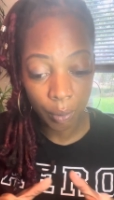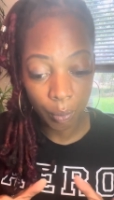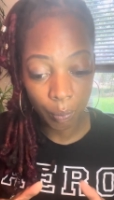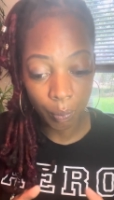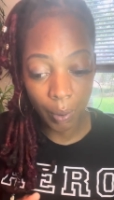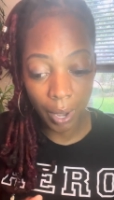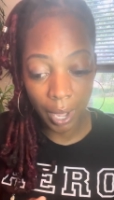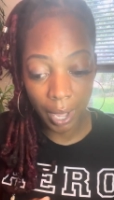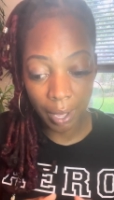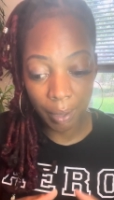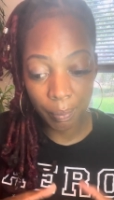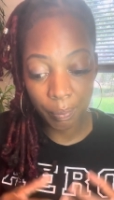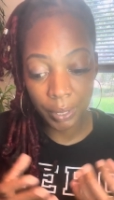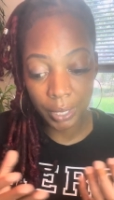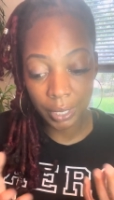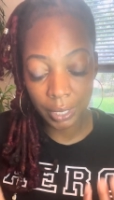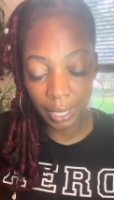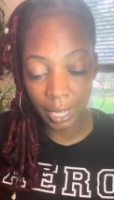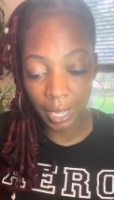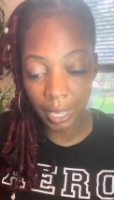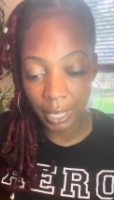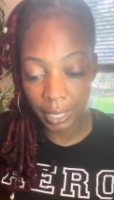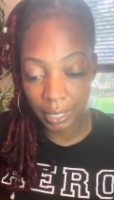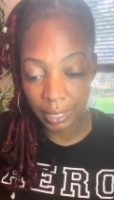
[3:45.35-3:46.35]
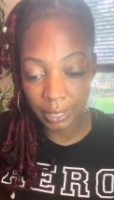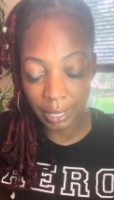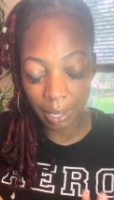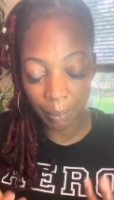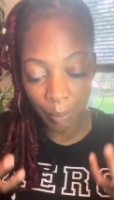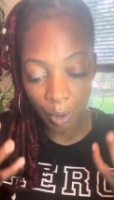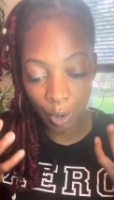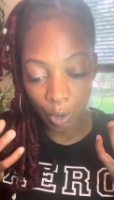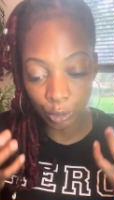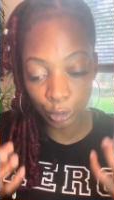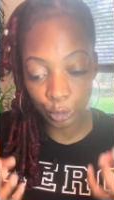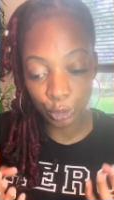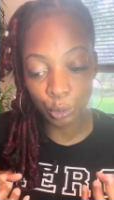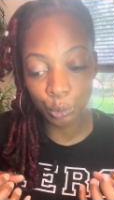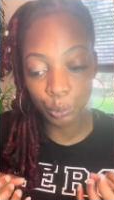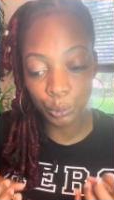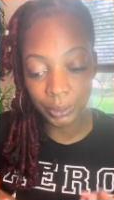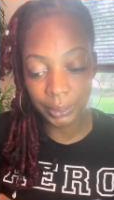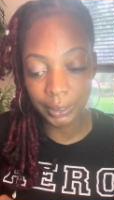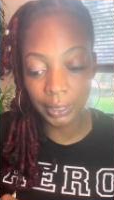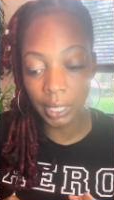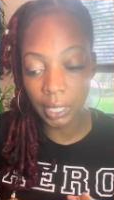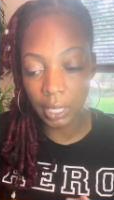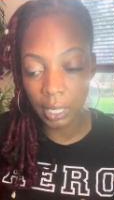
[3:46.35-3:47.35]
Why? Because I'm also
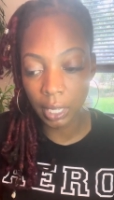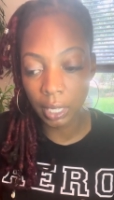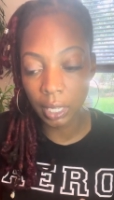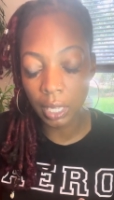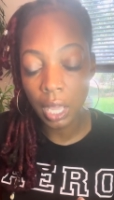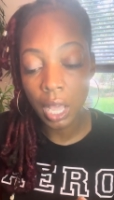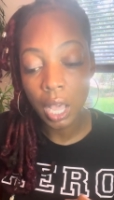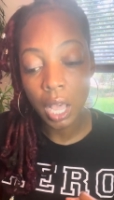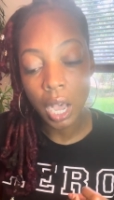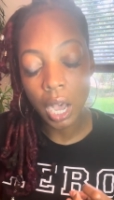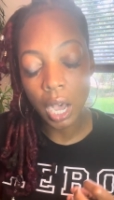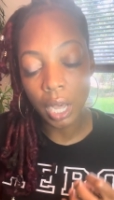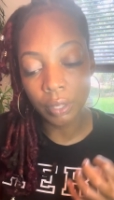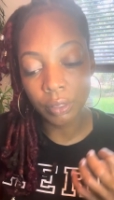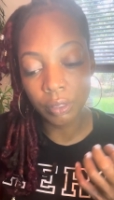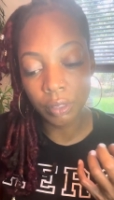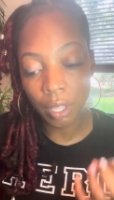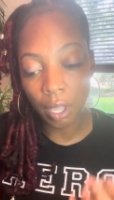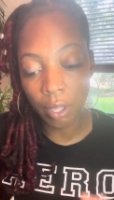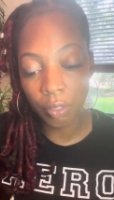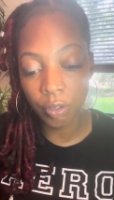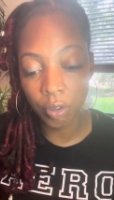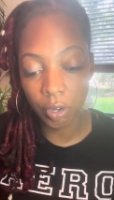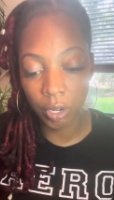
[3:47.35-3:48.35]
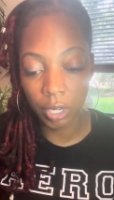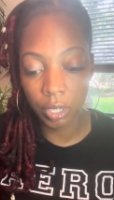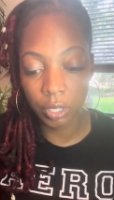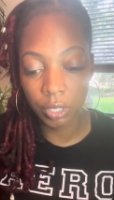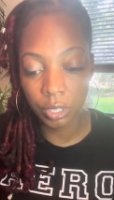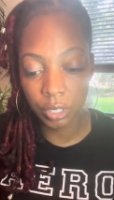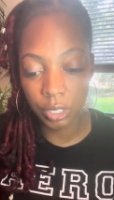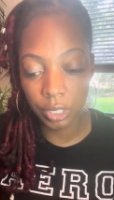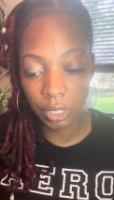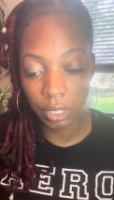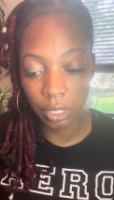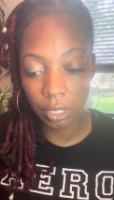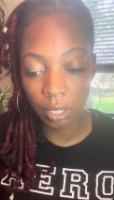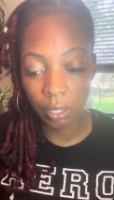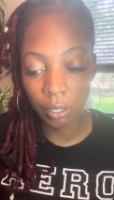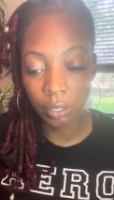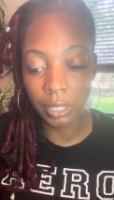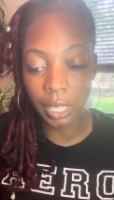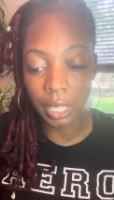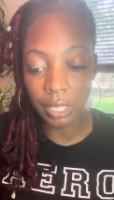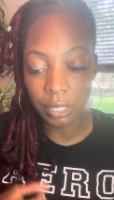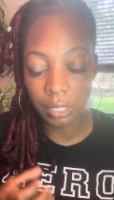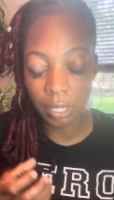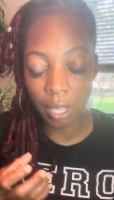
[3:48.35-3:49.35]
seeing another energy
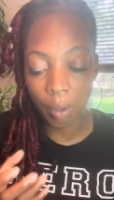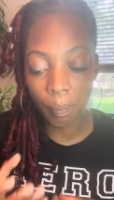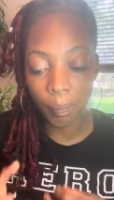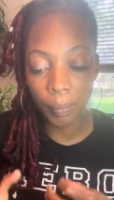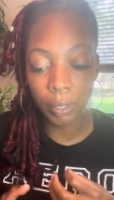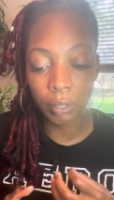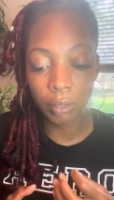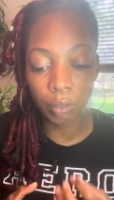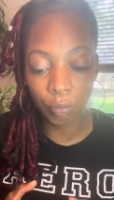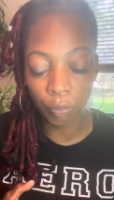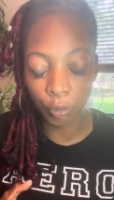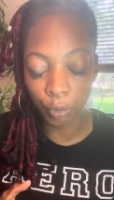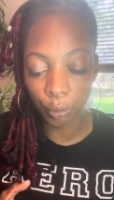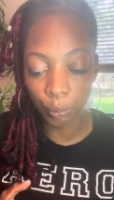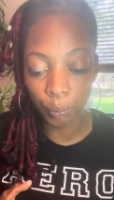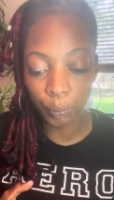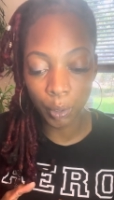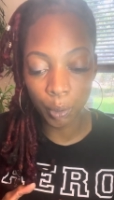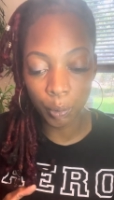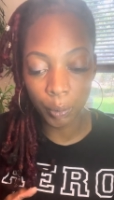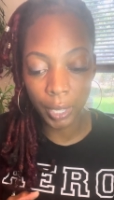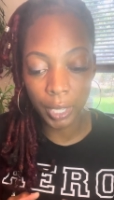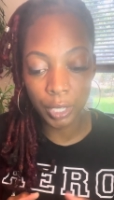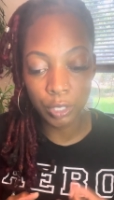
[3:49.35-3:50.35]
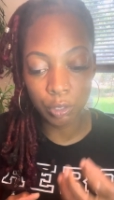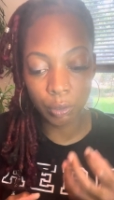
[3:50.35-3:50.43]
that's coming through, okay?